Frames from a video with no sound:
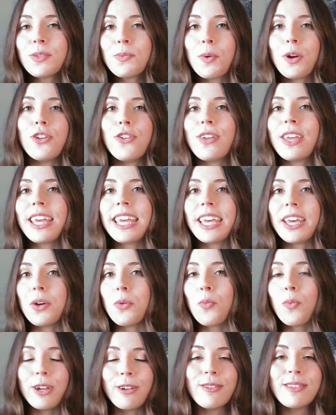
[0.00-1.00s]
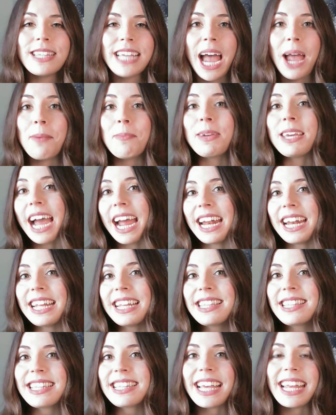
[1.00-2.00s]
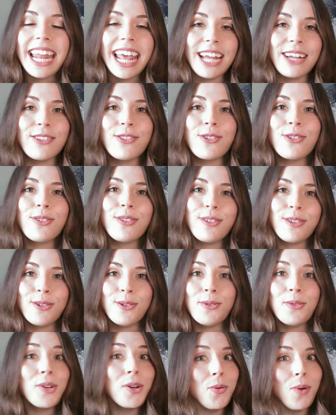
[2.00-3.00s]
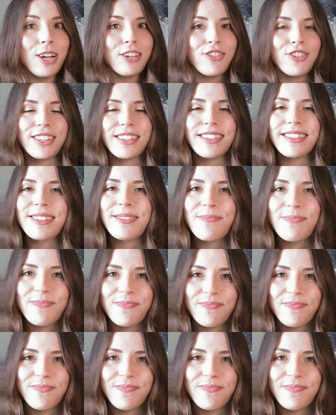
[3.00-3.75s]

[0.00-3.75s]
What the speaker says: where you can get real-time guidance and answers to your questions.